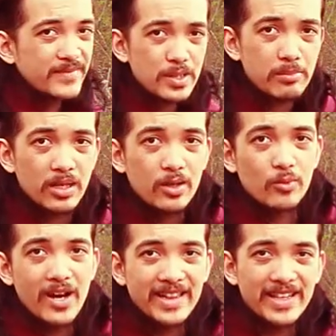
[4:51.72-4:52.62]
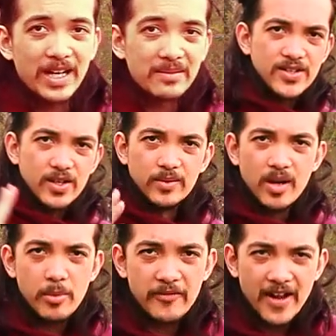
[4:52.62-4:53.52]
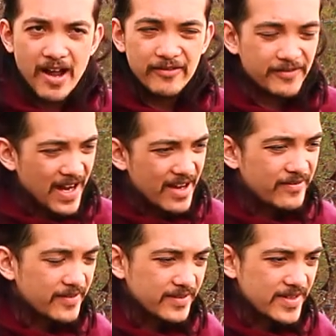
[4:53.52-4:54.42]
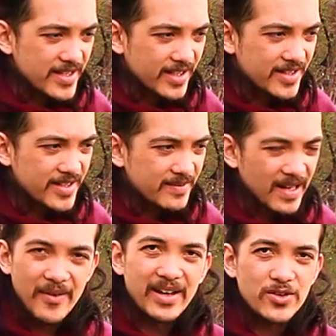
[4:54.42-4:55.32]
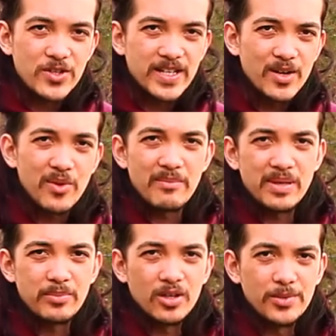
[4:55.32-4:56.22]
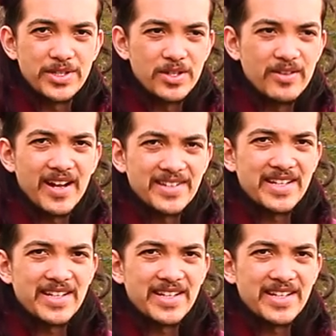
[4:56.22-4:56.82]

Little bird right there. So number five, five, six. Now I understand why people always do that.